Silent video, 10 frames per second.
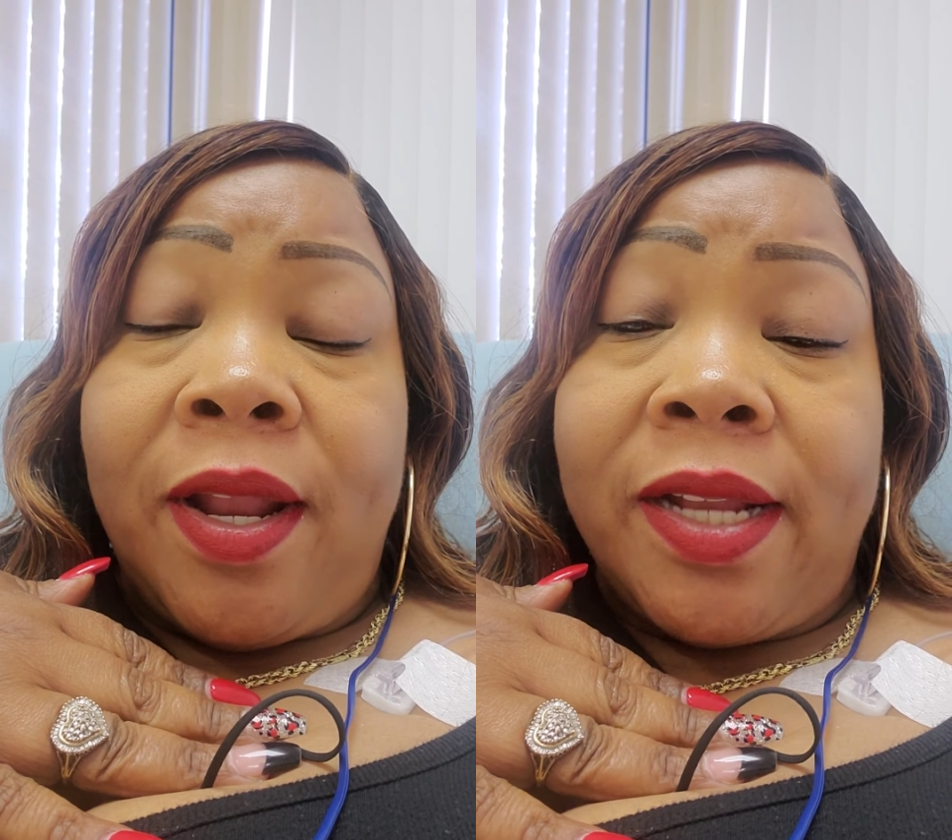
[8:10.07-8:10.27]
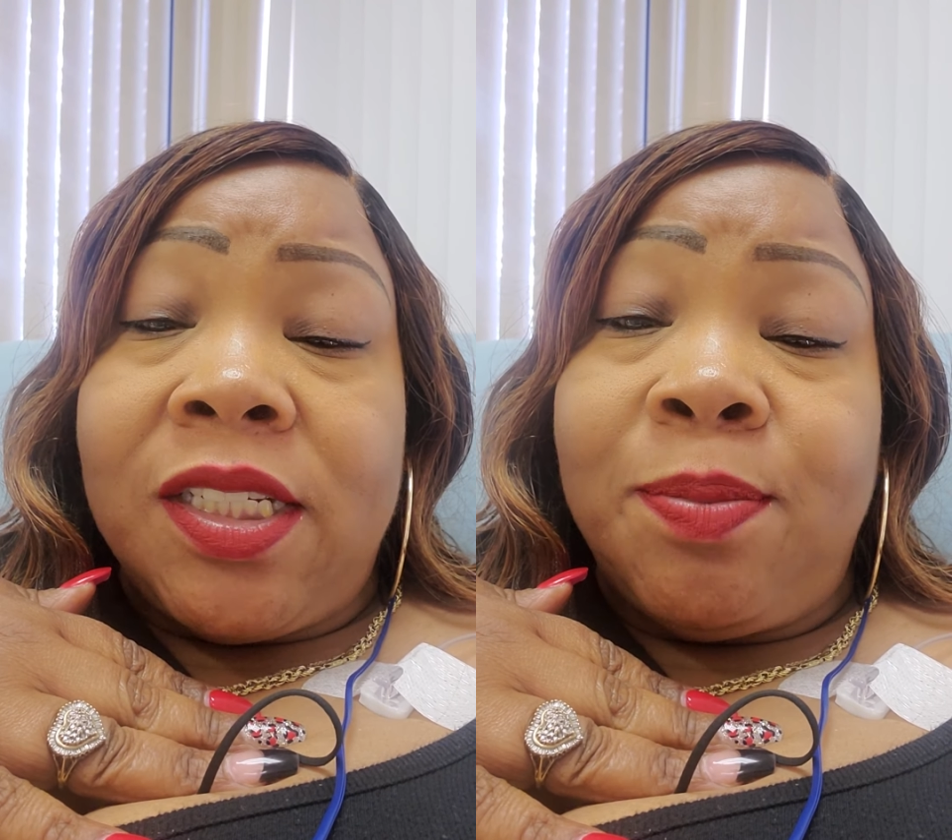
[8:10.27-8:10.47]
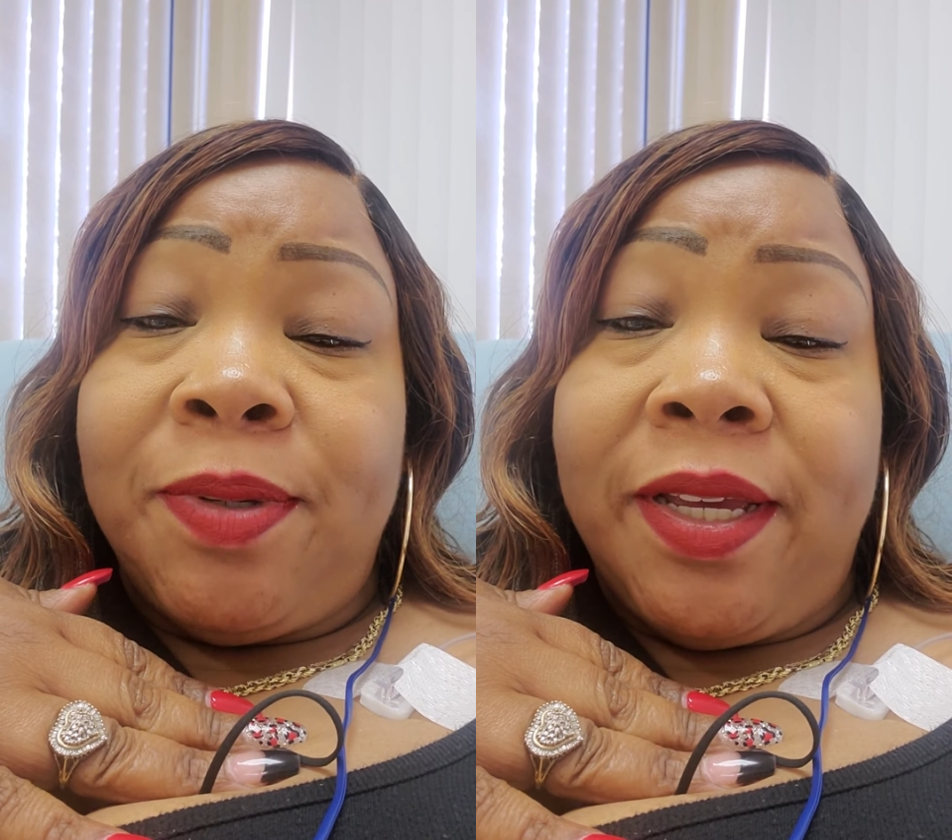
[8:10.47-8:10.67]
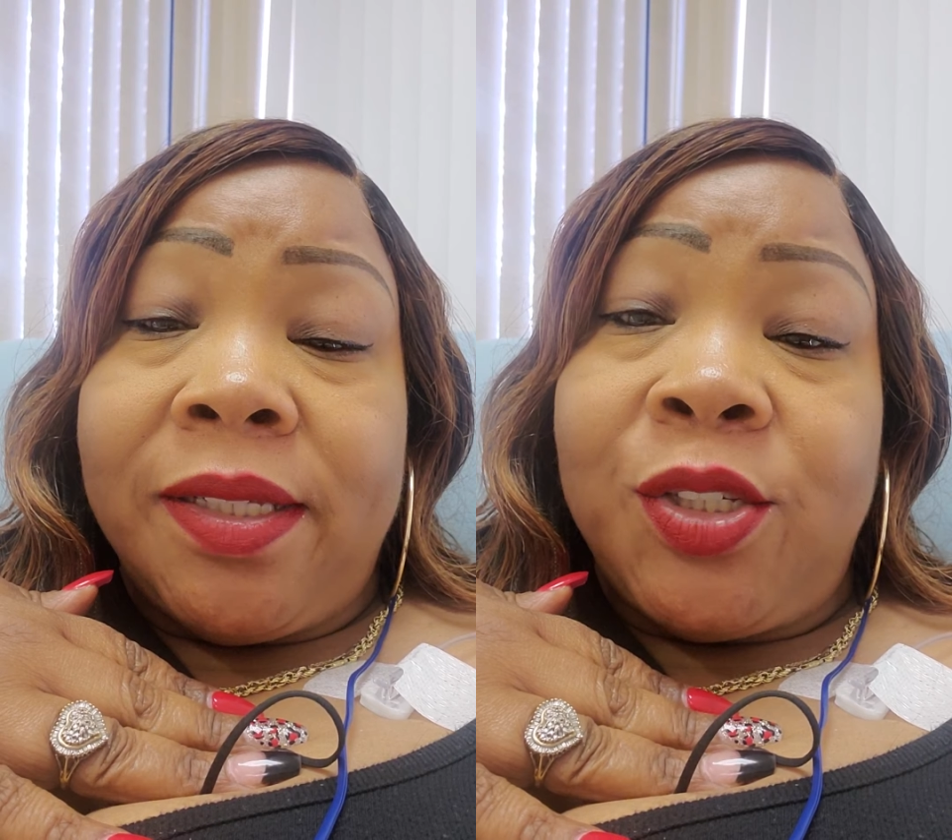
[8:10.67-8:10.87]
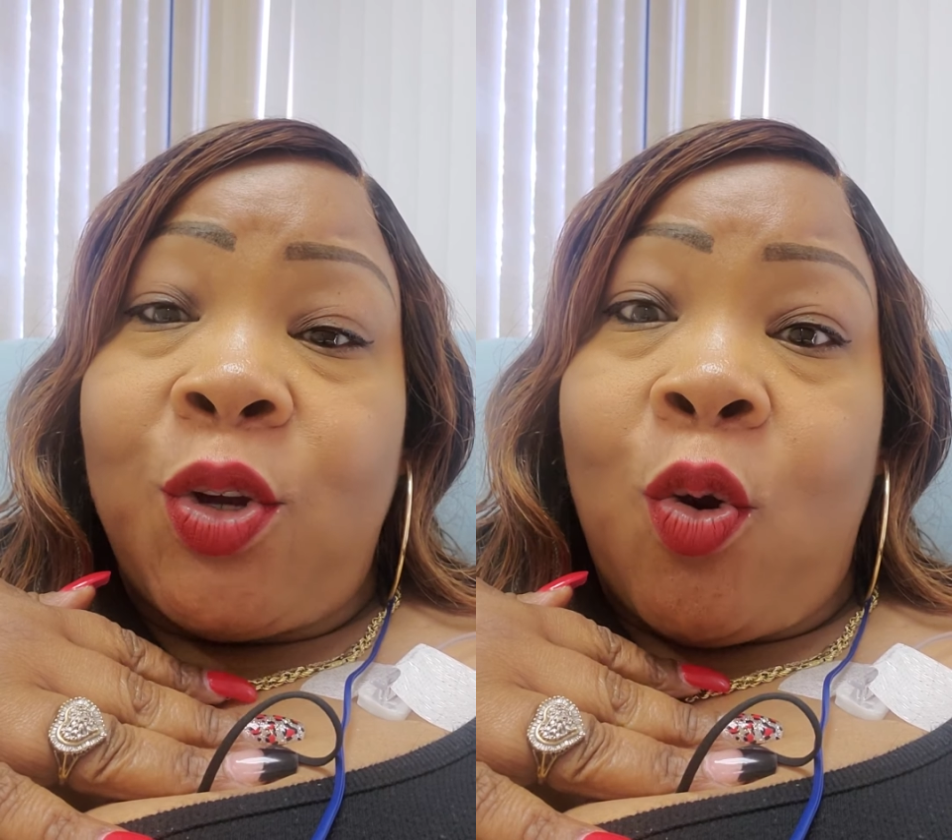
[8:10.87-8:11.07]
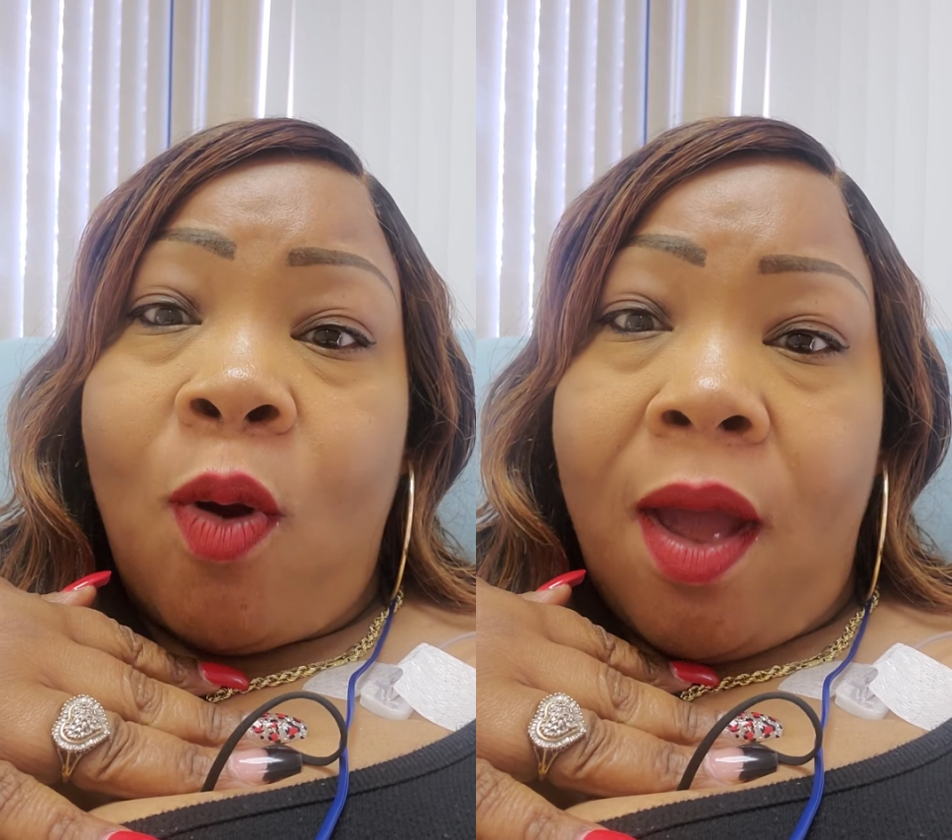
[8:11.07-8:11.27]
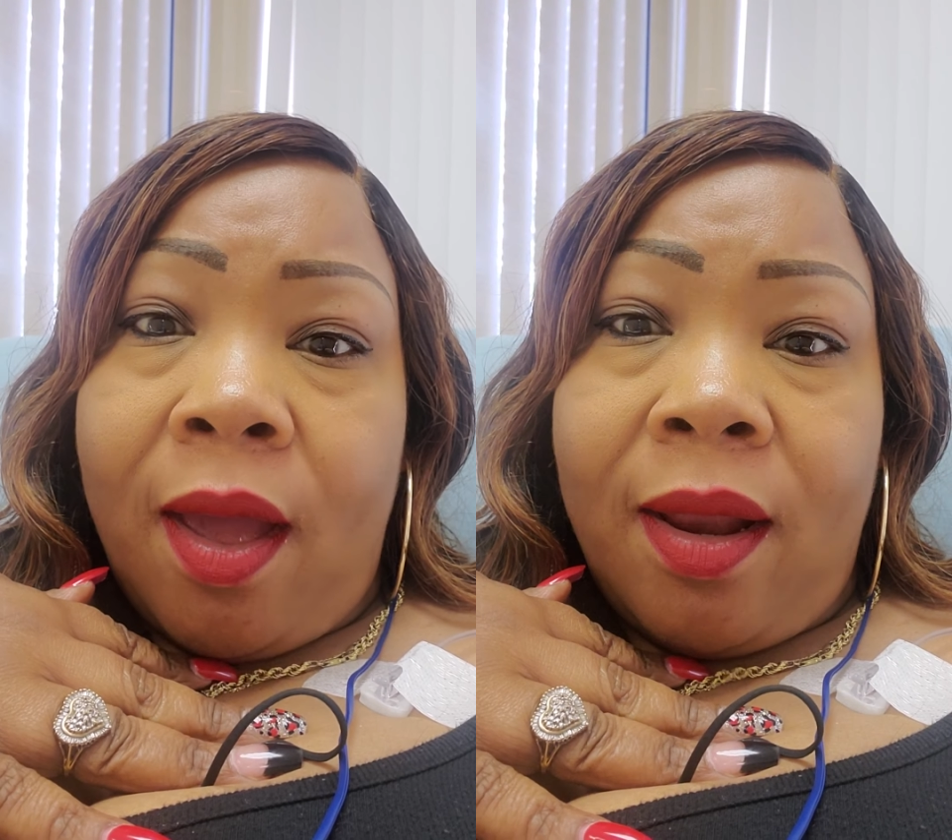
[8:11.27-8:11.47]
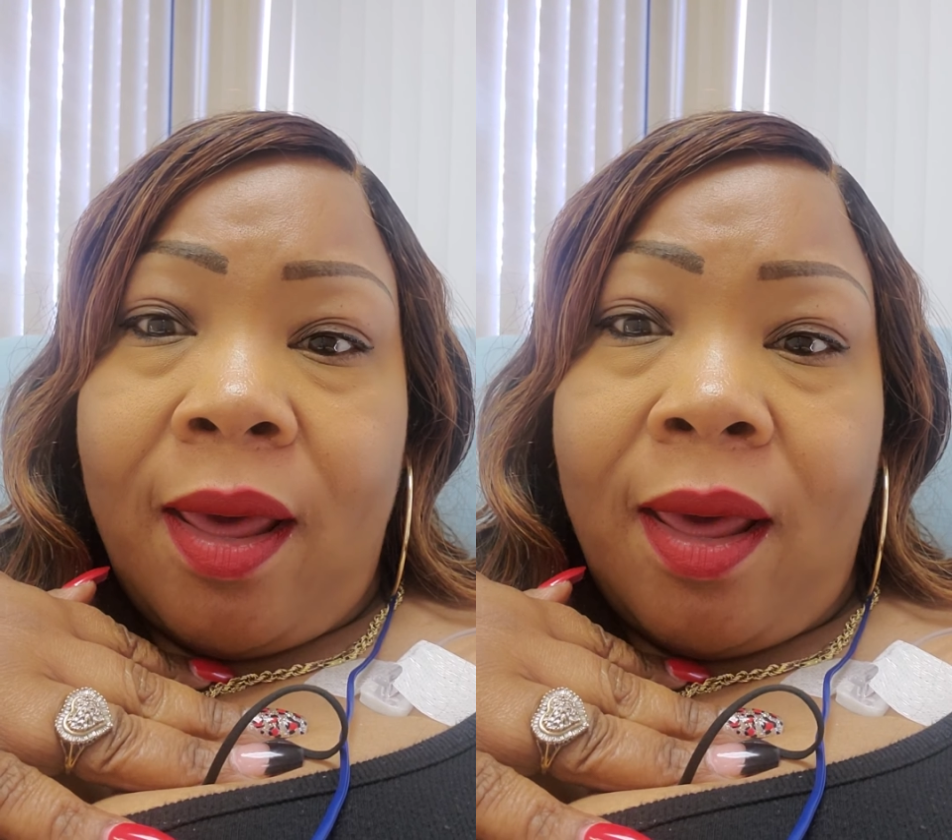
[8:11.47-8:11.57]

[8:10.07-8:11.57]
I just began to cry.